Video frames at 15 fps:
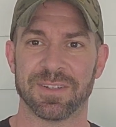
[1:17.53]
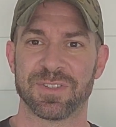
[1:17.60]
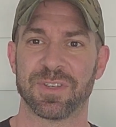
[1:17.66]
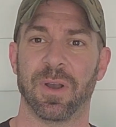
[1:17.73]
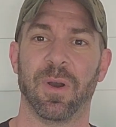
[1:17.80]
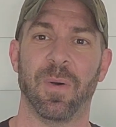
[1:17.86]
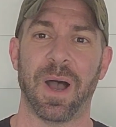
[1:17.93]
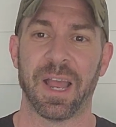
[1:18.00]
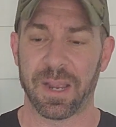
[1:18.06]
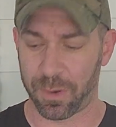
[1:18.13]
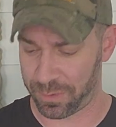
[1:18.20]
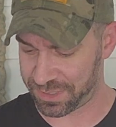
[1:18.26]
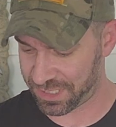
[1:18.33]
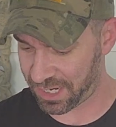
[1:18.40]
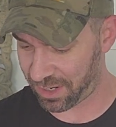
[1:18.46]
So I
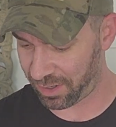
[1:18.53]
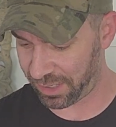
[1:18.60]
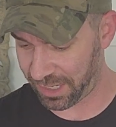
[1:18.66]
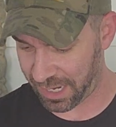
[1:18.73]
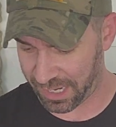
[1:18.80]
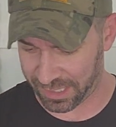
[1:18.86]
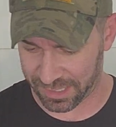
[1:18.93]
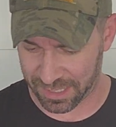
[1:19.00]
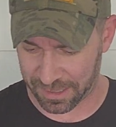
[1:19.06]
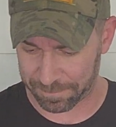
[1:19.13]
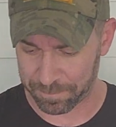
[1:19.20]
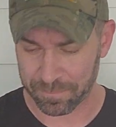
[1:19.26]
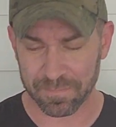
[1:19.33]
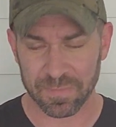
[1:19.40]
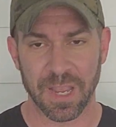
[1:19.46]
always carry a
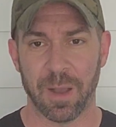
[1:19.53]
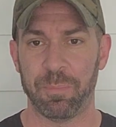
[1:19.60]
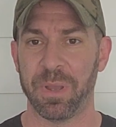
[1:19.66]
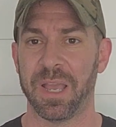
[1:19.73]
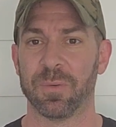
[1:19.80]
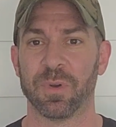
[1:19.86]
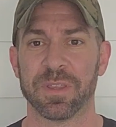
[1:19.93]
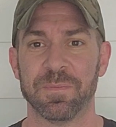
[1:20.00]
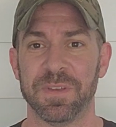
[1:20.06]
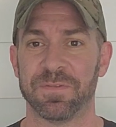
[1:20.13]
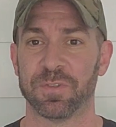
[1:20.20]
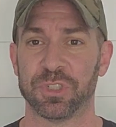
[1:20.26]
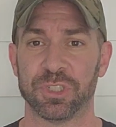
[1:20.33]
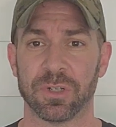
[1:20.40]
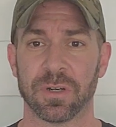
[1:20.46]
pen with me
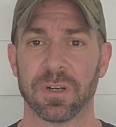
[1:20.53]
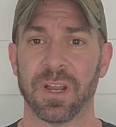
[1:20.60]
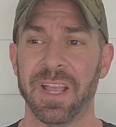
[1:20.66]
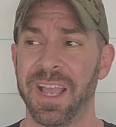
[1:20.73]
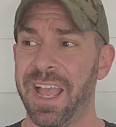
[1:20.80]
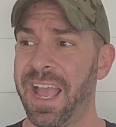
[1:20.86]
for sure.